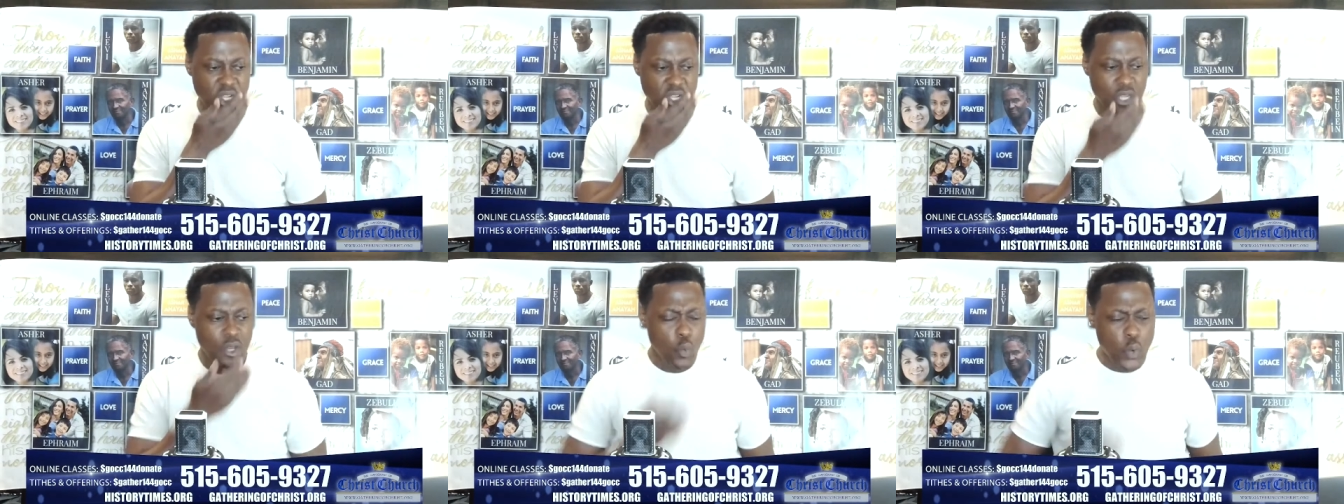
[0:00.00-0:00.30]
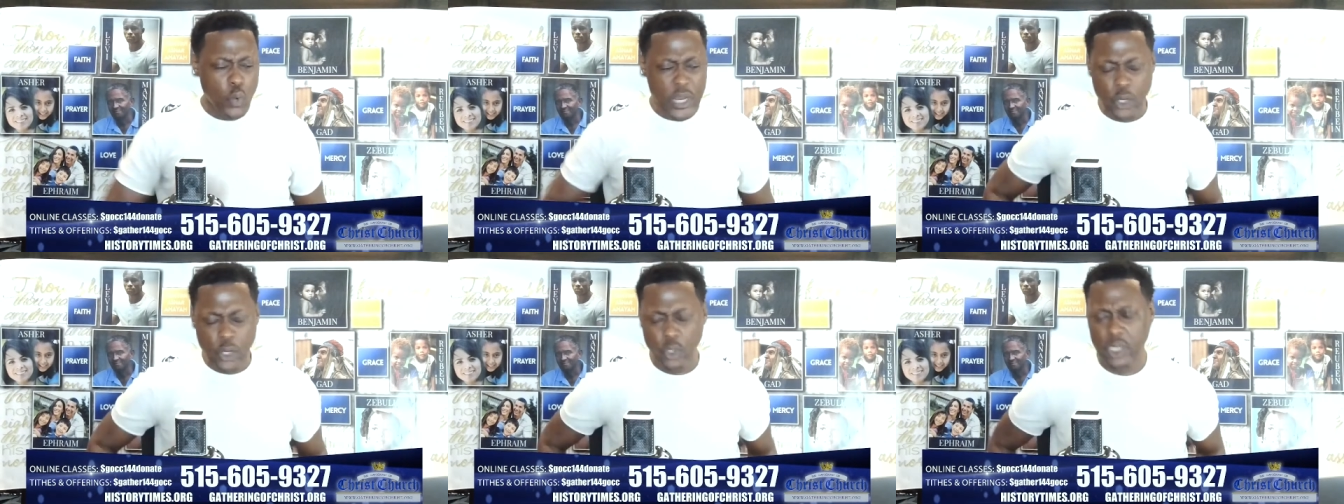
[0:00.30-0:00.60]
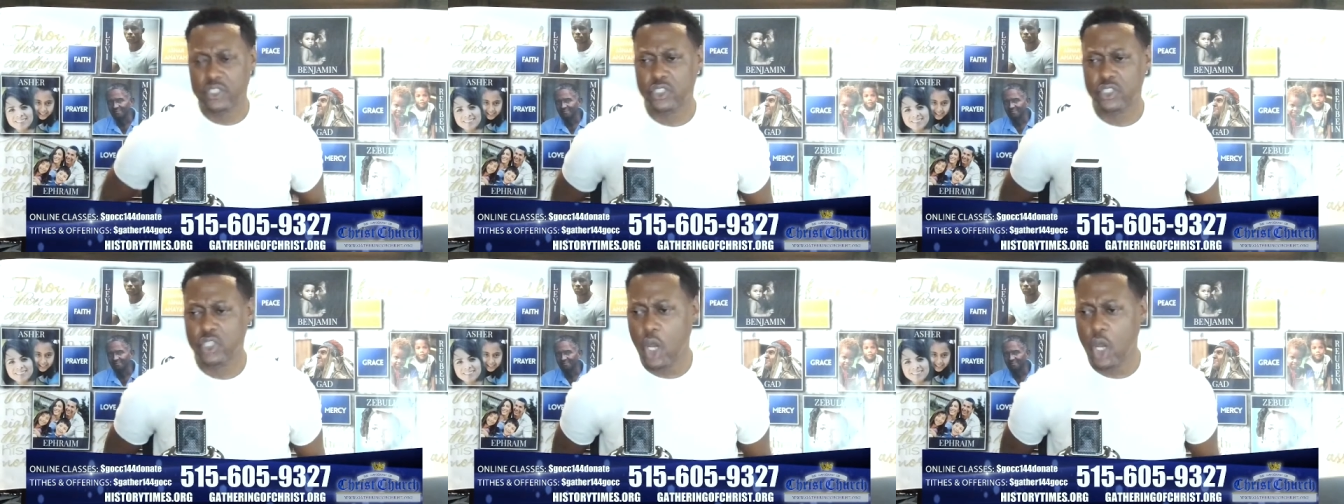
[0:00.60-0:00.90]
We're going
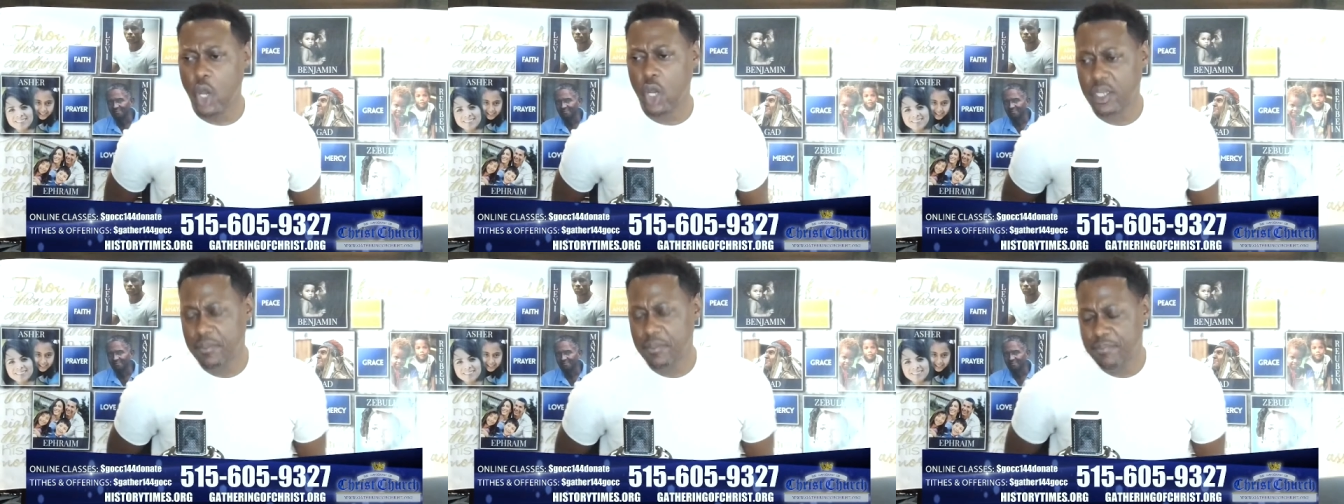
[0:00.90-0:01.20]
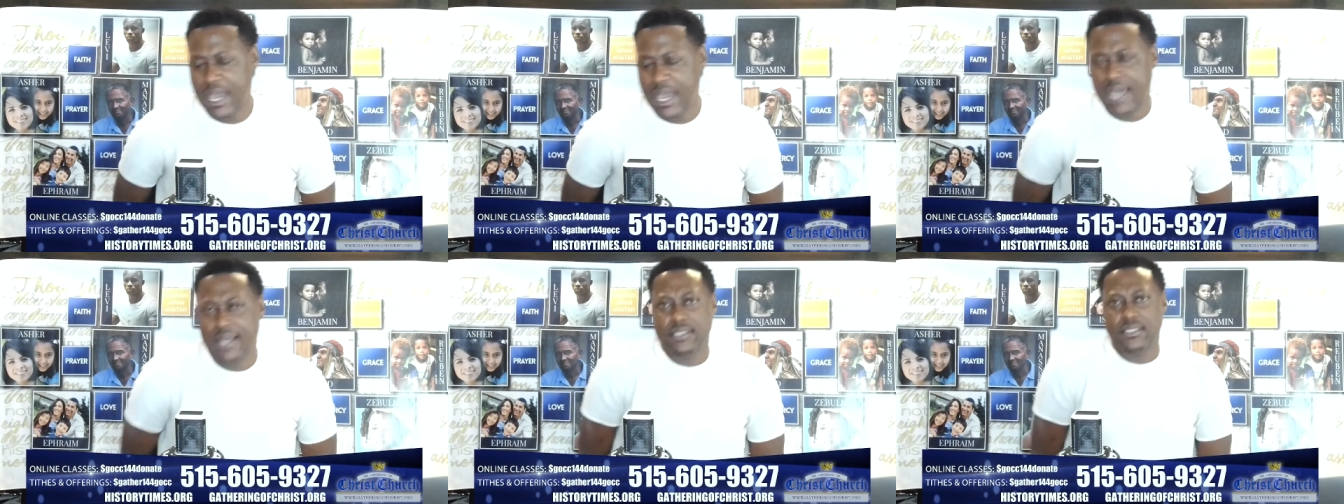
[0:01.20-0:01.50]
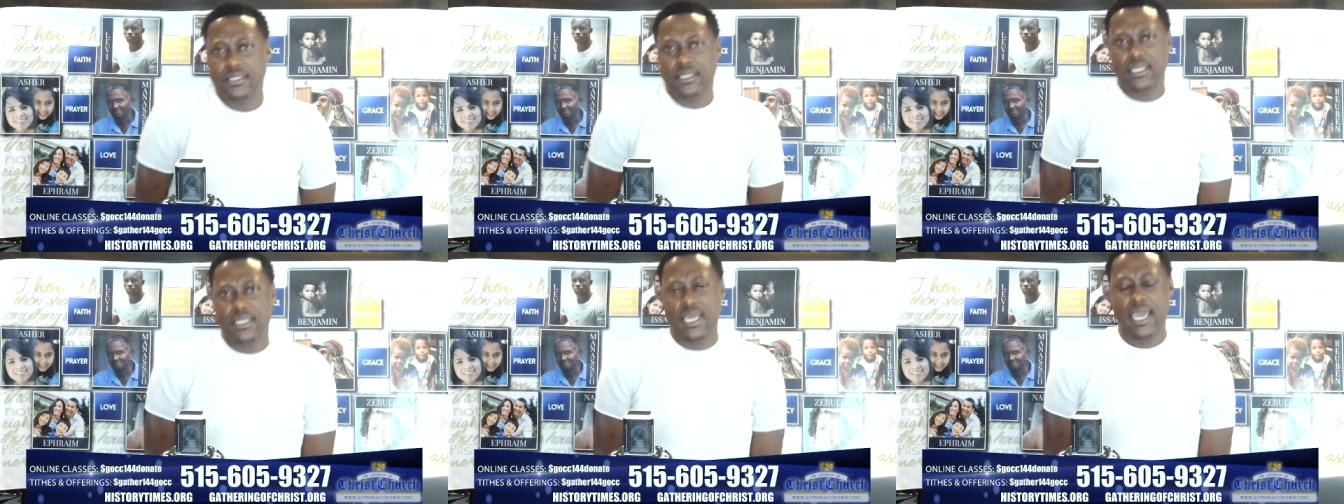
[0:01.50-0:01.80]
to talk about it
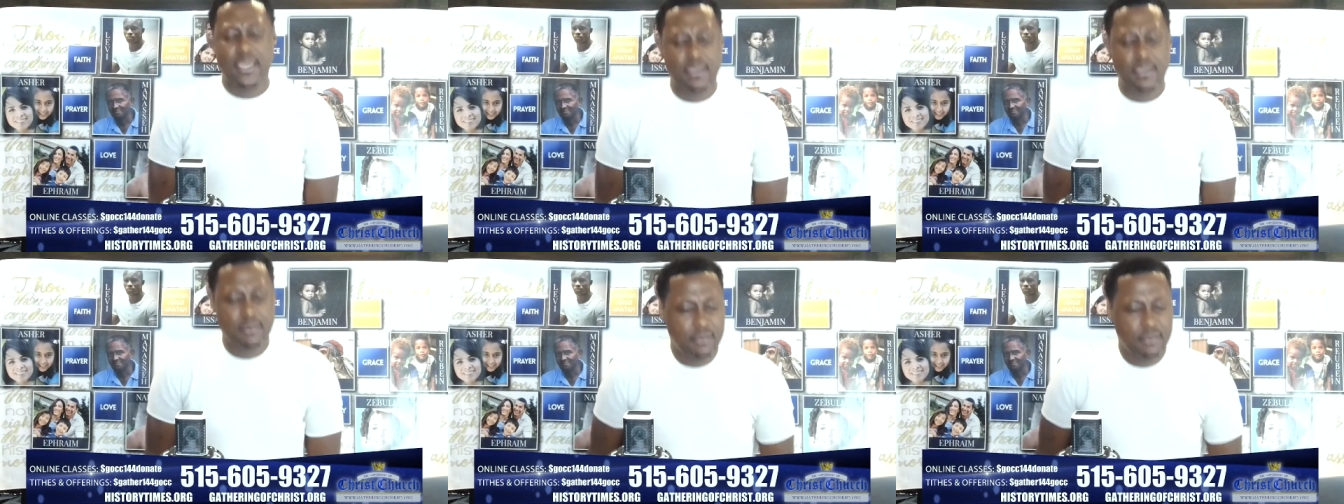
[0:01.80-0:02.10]
today,